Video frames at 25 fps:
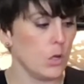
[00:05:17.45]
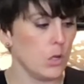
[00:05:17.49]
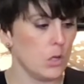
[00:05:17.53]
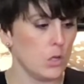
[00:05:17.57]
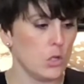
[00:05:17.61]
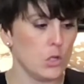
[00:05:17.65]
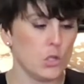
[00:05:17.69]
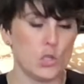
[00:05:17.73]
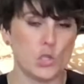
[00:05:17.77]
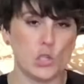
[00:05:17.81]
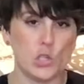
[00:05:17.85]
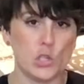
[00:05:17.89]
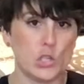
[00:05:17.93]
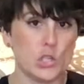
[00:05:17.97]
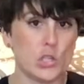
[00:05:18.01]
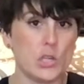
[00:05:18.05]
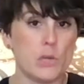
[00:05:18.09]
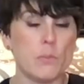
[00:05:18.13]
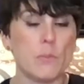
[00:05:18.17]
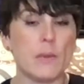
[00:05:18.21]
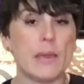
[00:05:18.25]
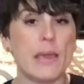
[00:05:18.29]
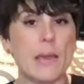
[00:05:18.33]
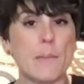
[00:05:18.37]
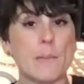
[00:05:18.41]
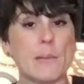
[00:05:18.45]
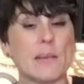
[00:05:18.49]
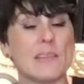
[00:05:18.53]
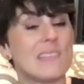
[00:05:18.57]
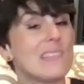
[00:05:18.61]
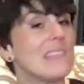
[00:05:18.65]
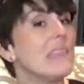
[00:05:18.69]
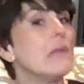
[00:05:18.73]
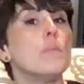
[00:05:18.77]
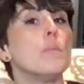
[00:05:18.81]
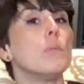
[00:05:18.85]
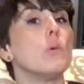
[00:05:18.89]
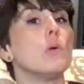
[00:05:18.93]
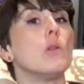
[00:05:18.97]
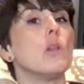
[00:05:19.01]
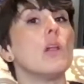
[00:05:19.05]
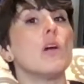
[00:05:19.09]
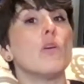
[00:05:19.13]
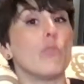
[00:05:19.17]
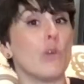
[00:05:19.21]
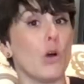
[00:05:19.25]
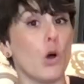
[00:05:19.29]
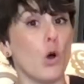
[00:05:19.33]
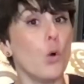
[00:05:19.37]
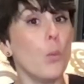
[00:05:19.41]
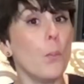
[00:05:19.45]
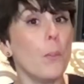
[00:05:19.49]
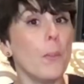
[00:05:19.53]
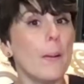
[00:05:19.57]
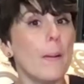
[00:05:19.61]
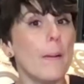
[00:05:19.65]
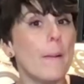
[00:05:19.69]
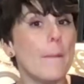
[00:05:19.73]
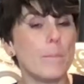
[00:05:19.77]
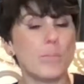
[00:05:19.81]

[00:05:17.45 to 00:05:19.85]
she became a symbol of hope